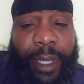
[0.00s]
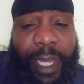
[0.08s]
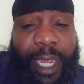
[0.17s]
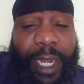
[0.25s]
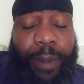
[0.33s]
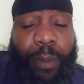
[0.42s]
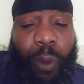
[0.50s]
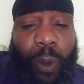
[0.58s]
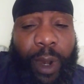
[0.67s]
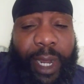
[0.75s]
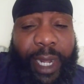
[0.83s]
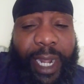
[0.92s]
in the
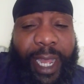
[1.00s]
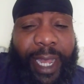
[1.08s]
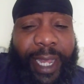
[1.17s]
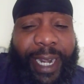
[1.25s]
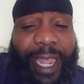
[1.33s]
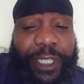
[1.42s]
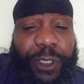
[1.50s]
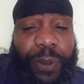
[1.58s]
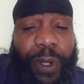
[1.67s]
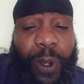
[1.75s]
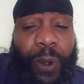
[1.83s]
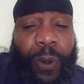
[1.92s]
morning. And as you
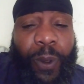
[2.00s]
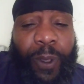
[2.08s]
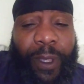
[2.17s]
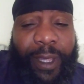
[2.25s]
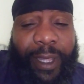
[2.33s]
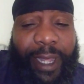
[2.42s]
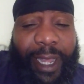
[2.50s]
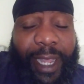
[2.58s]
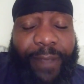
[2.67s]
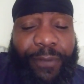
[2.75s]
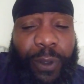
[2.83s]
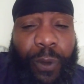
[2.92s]
know,
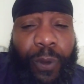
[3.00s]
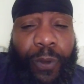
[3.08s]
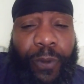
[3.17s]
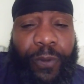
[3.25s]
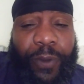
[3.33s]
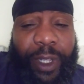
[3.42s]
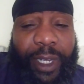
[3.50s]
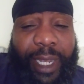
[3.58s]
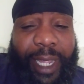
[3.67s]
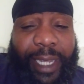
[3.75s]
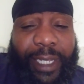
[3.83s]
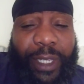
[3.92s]
if you feel
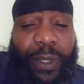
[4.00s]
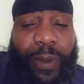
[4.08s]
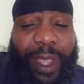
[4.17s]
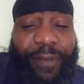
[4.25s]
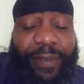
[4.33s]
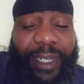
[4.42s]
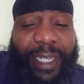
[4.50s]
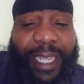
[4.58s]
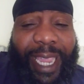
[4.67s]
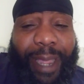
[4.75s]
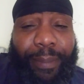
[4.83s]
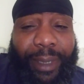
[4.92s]
like you have a
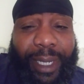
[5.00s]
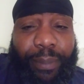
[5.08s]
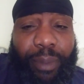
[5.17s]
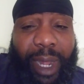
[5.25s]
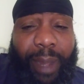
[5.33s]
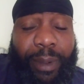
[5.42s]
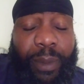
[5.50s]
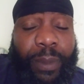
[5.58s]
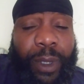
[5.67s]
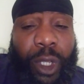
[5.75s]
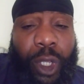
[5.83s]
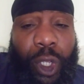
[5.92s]
gambling problem,
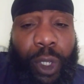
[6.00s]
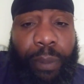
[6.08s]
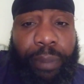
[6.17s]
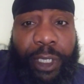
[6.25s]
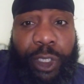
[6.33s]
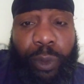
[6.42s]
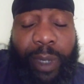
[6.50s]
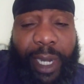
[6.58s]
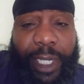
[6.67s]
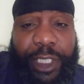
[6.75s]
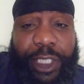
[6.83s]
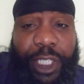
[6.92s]
please do not
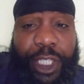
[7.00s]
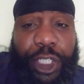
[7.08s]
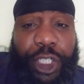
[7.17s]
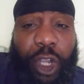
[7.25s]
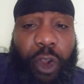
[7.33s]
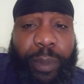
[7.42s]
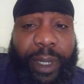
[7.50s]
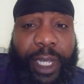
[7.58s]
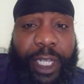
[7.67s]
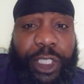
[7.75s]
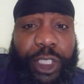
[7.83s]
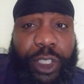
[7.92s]
listen to this show
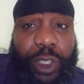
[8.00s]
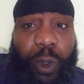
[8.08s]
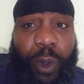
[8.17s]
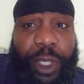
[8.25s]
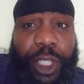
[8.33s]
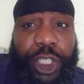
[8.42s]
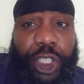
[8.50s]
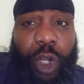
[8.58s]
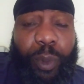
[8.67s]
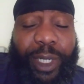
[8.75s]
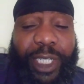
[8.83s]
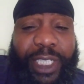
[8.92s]
because on this show
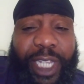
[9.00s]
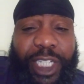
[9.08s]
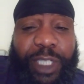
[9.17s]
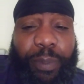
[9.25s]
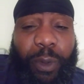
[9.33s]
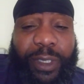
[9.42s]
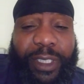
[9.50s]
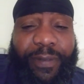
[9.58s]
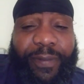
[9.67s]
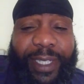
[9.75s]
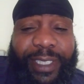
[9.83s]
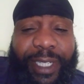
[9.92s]
we discuss sports
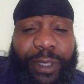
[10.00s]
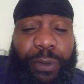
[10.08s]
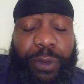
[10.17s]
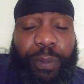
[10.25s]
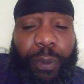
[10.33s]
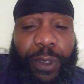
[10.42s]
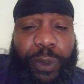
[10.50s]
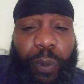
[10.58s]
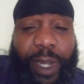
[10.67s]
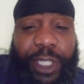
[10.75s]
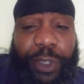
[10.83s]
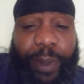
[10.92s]
investing through sports
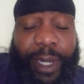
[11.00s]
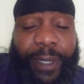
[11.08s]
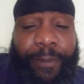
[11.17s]
wagering.